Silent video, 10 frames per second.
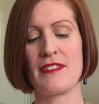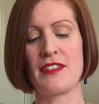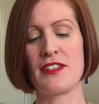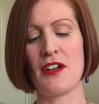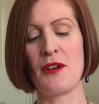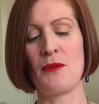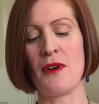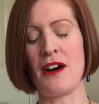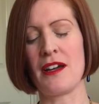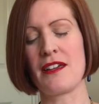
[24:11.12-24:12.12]

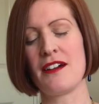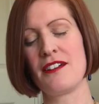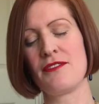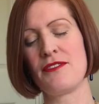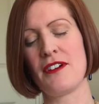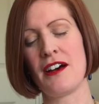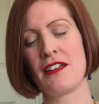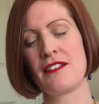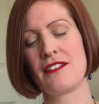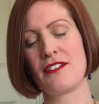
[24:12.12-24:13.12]
So I
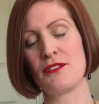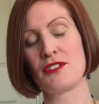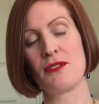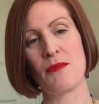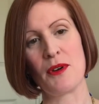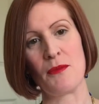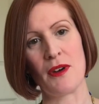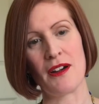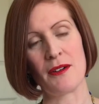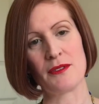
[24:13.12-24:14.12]
got to the point
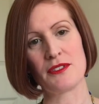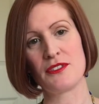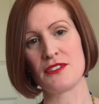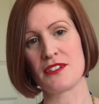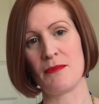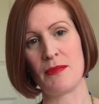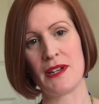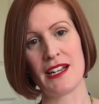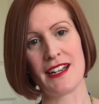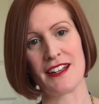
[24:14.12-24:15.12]
where I was just
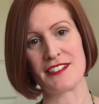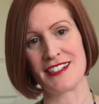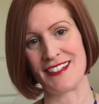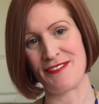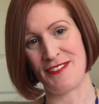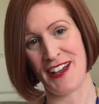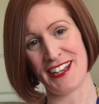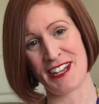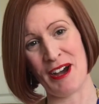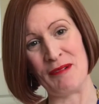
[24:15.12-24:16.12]
completely utterly
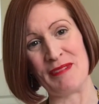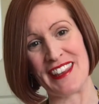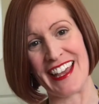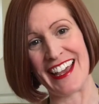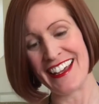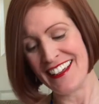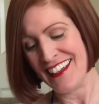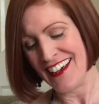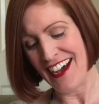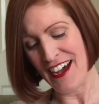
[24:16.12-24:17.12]
fed up with it.
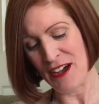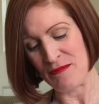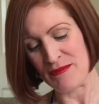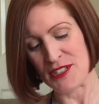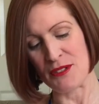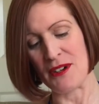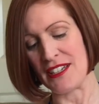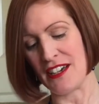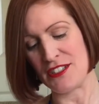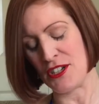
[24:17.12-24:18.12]
So
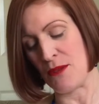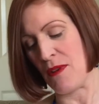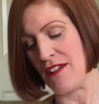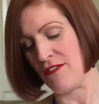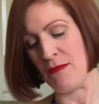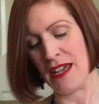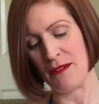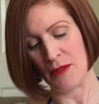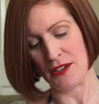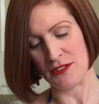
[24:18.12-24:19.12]
I took a break from it
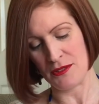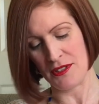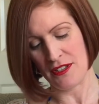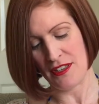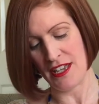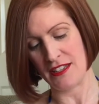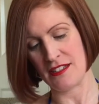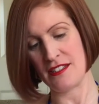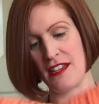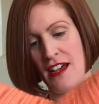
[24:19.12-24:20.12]
and went on to other things.